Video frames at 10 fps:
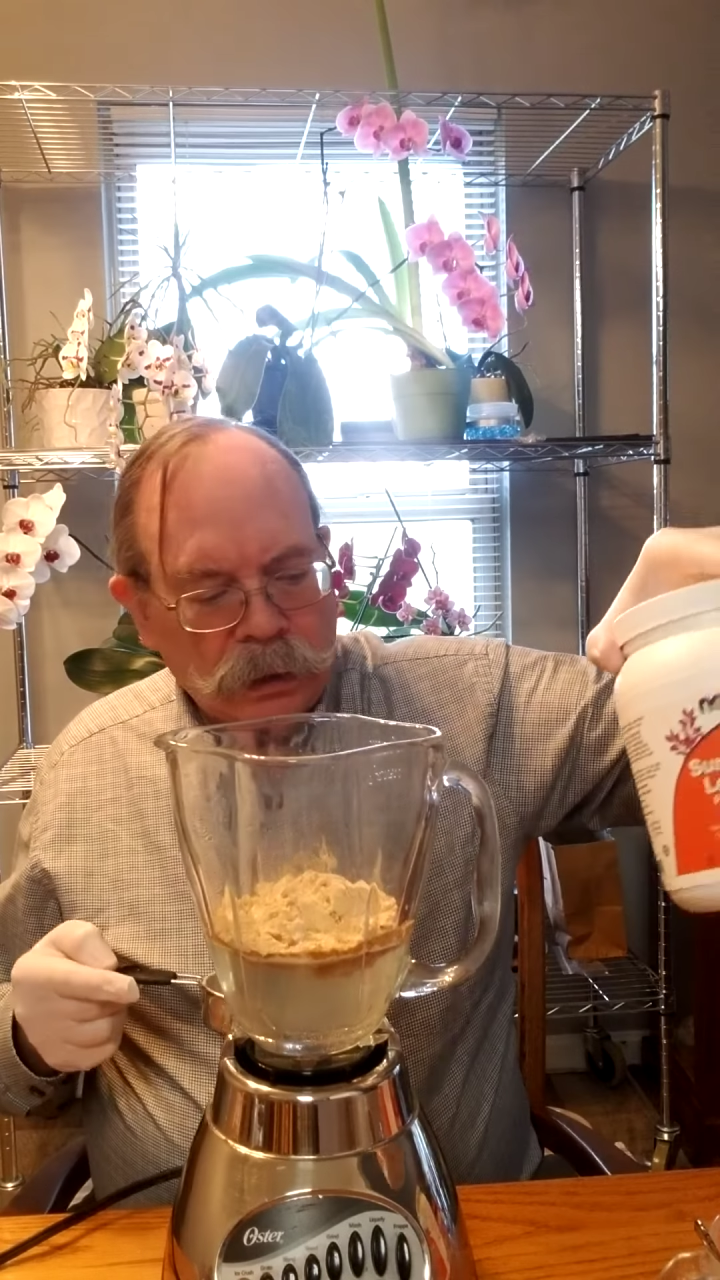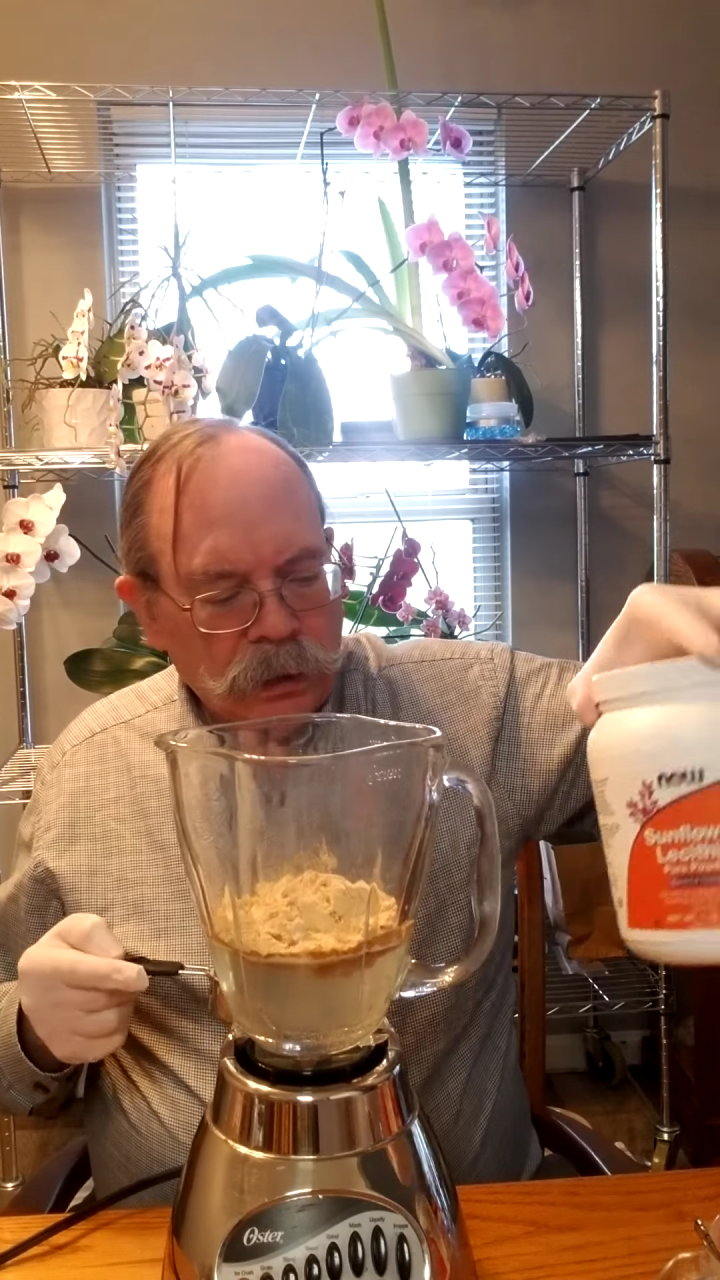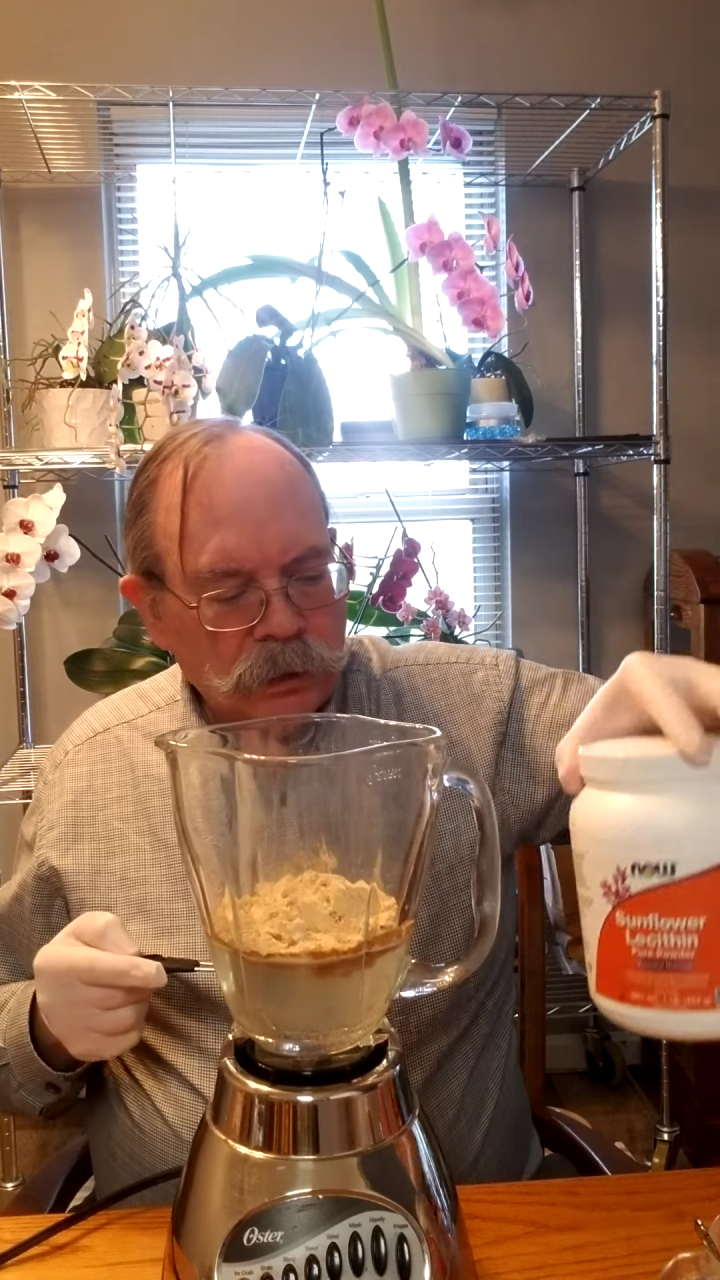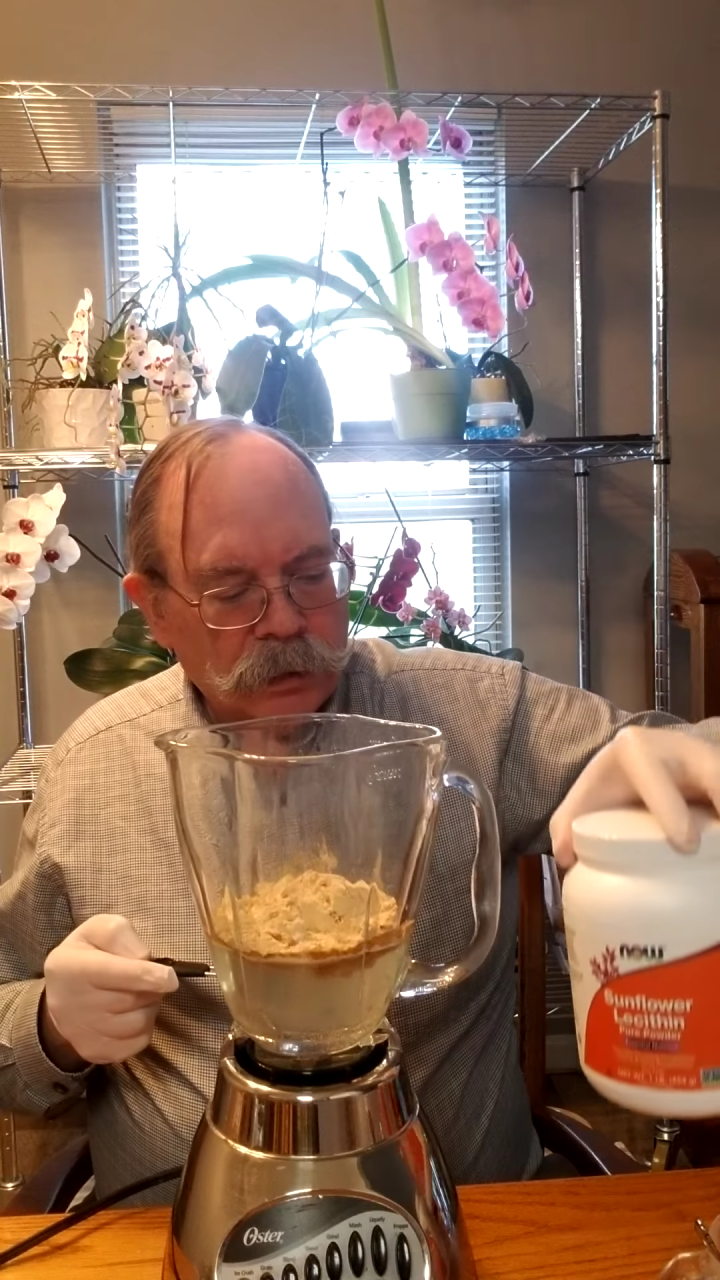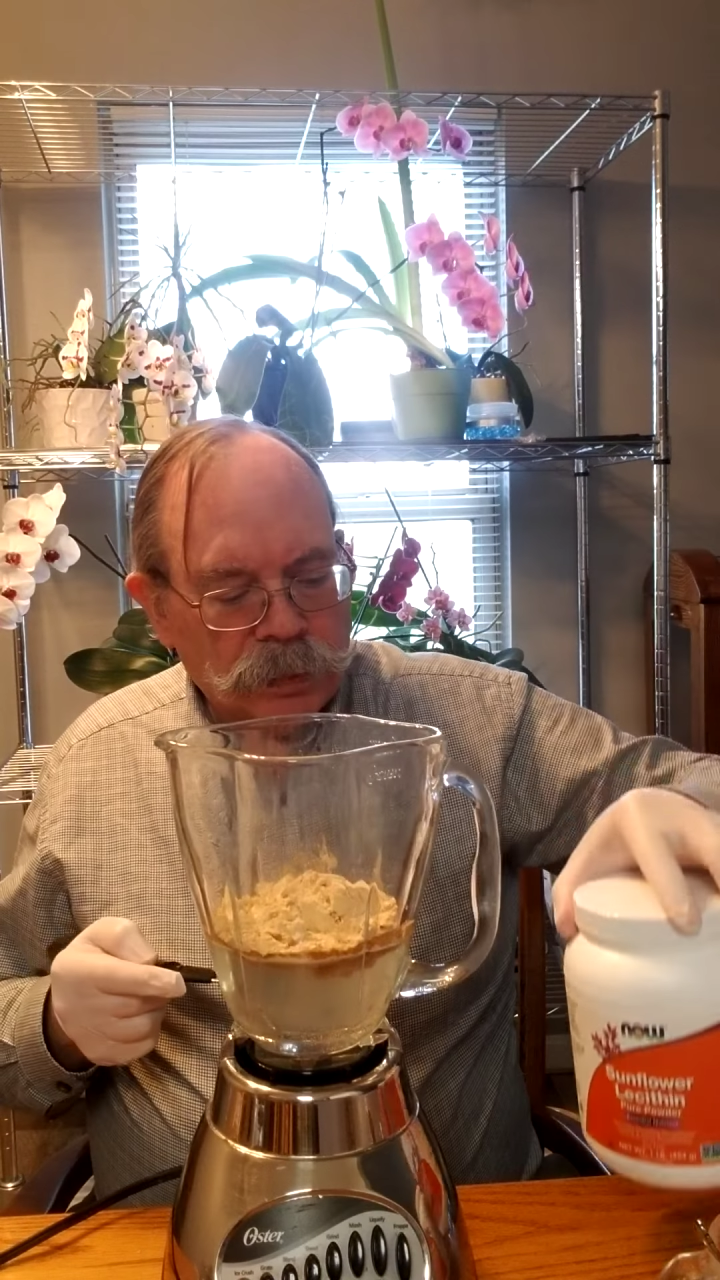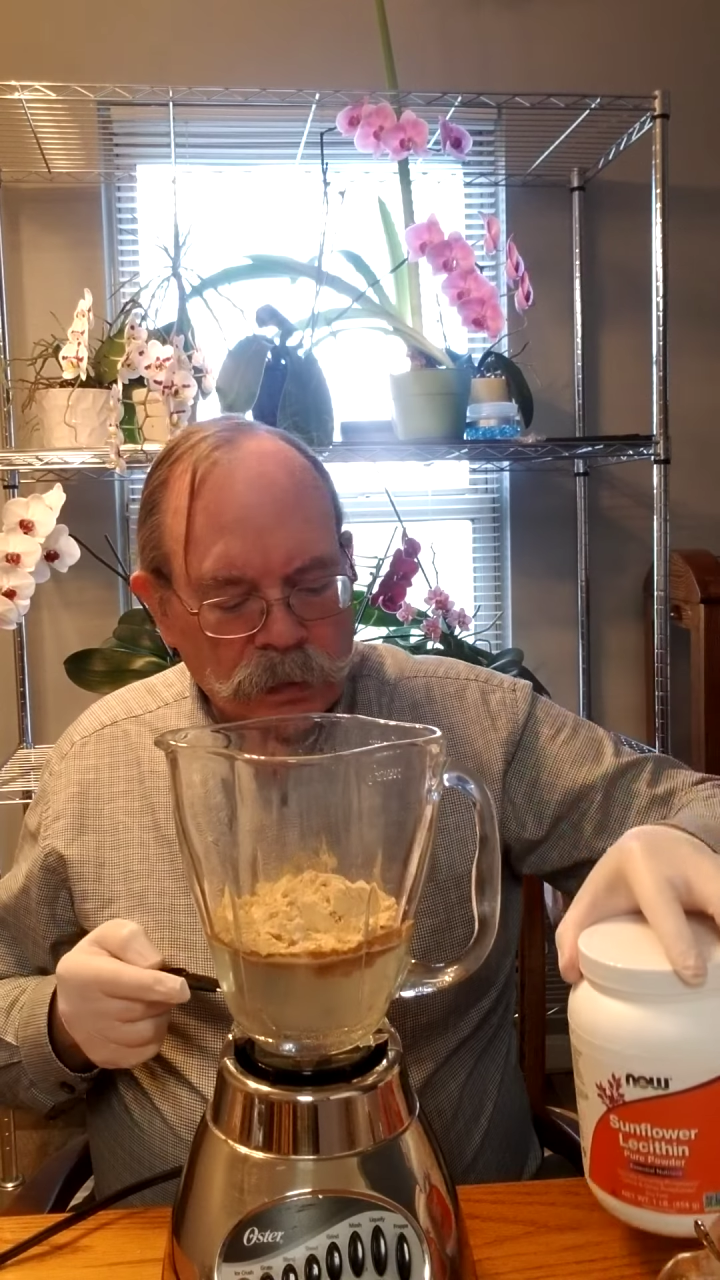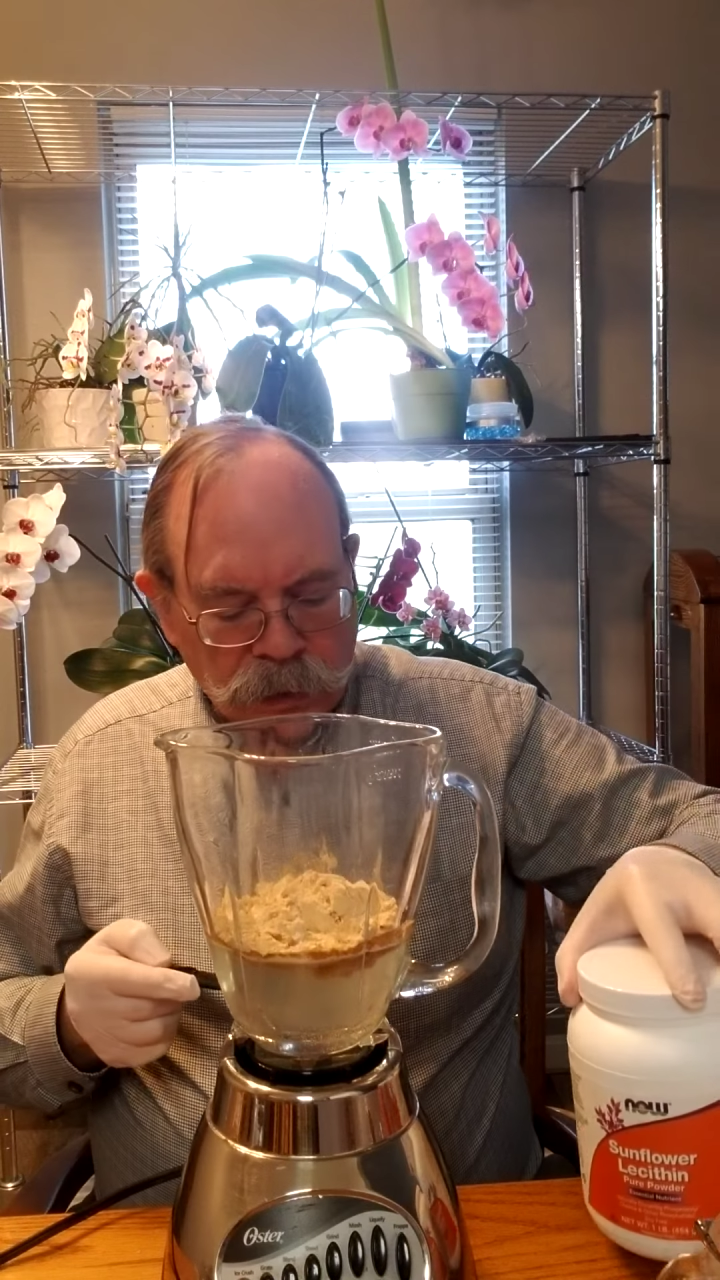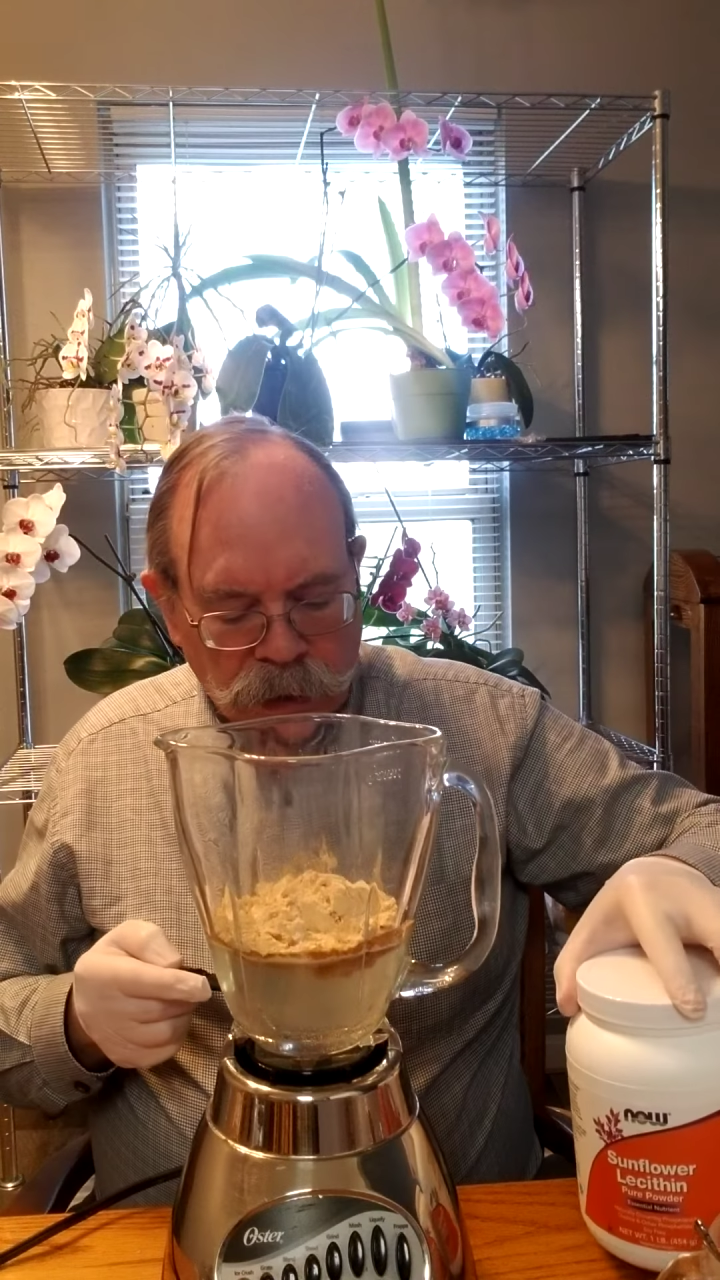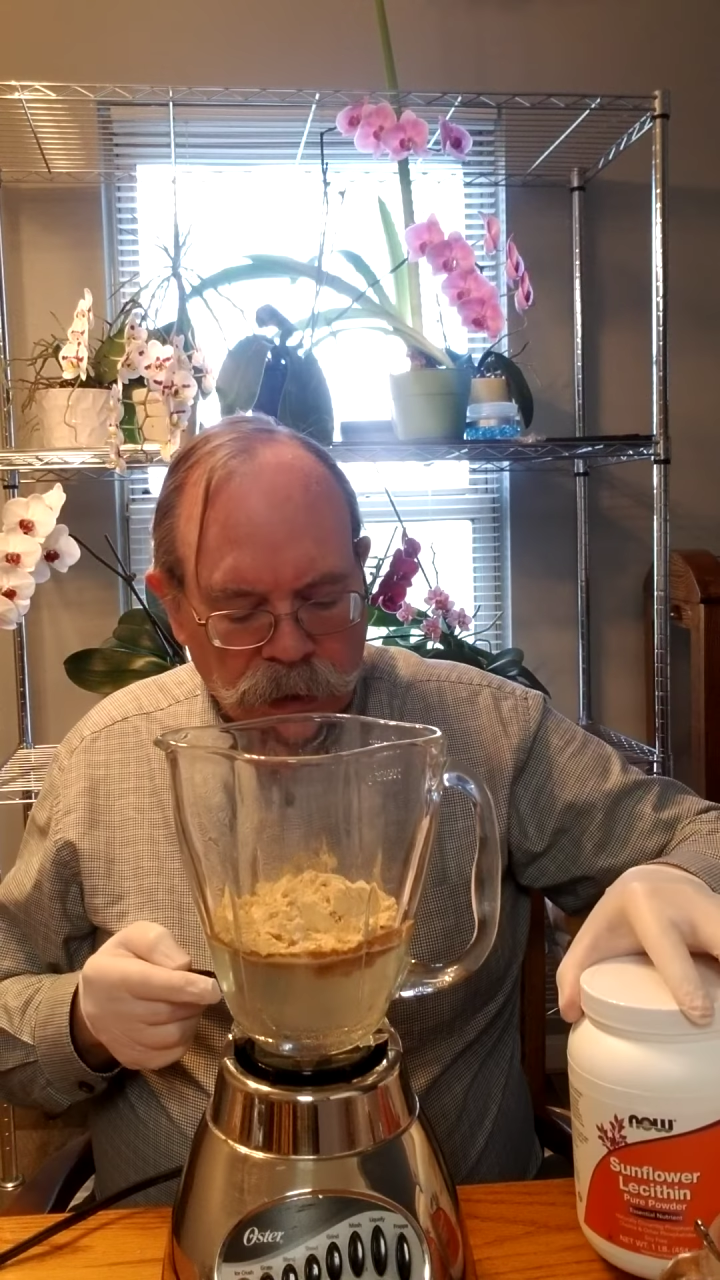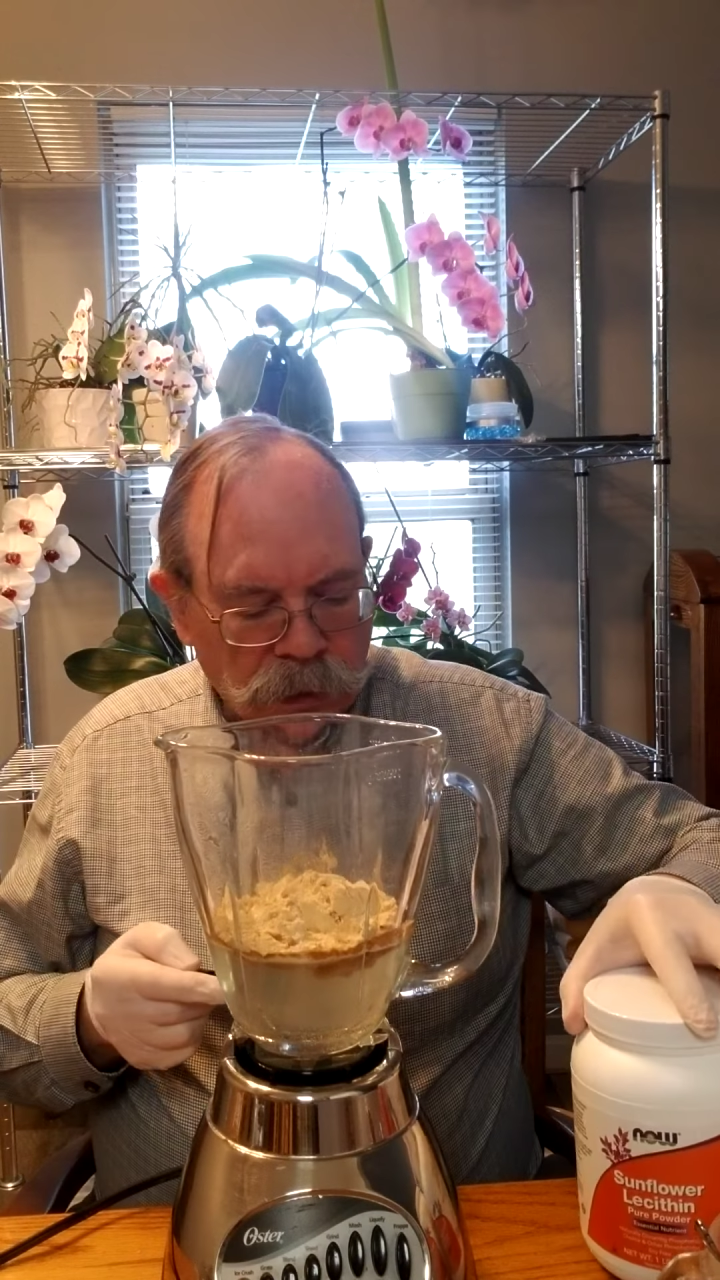You can probably
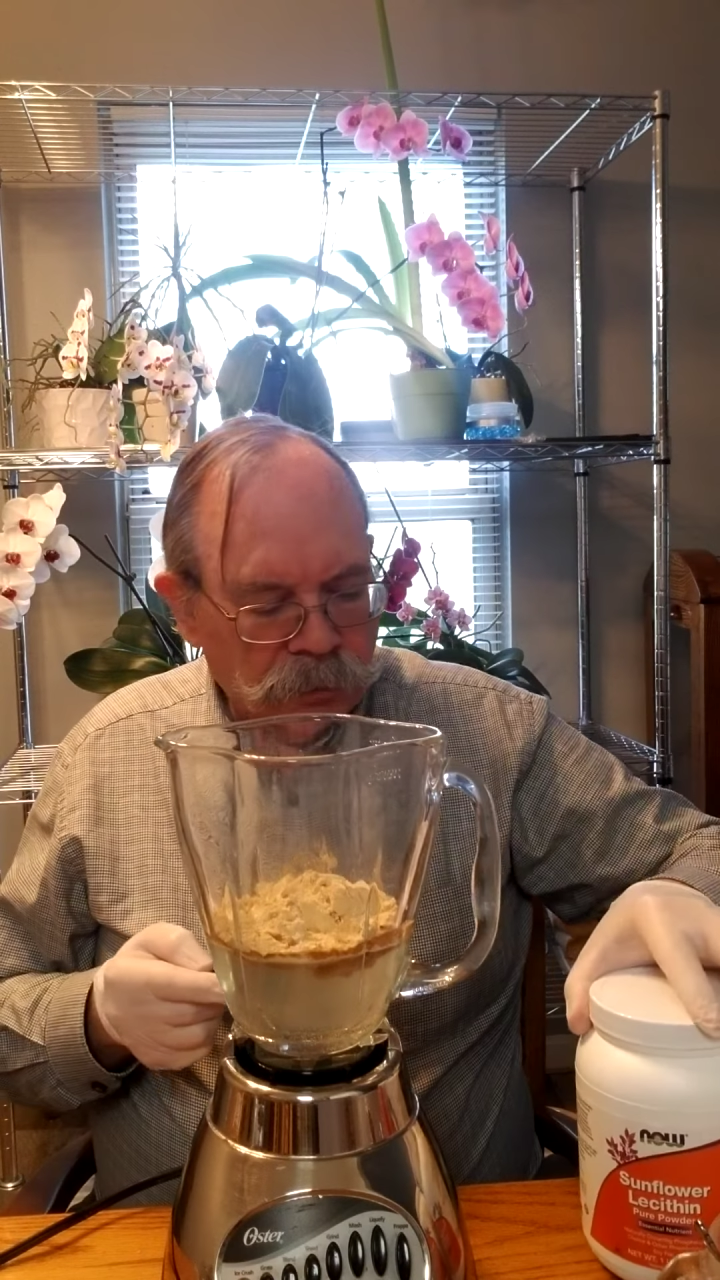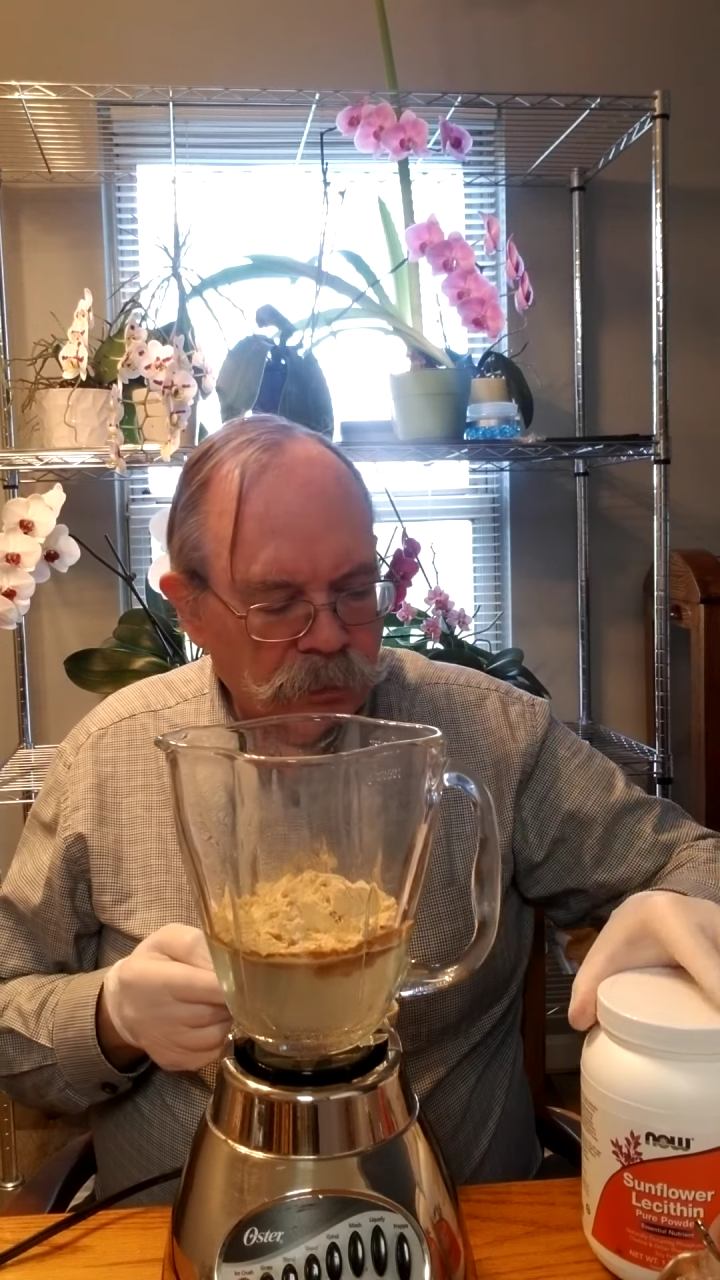get it